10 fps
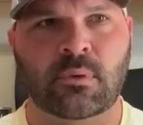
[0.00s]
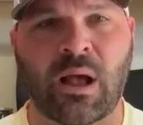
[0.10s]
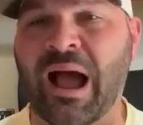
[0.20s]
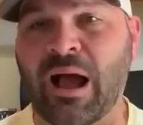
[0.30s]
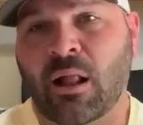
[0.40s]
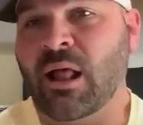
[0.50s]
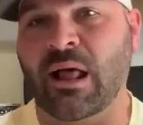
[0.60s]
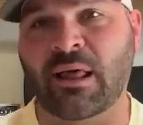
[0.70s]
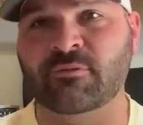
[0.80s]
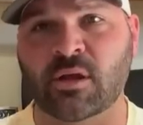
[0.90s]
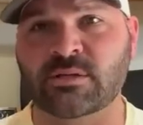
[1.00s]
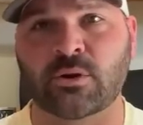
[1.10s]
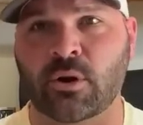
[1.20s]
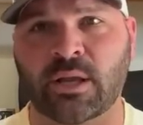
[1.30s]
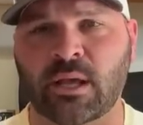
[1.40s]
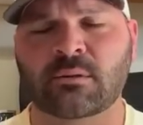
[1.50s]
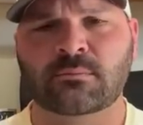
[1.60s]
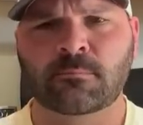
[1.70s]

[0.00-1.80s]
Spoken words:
I'll have Dustin on again.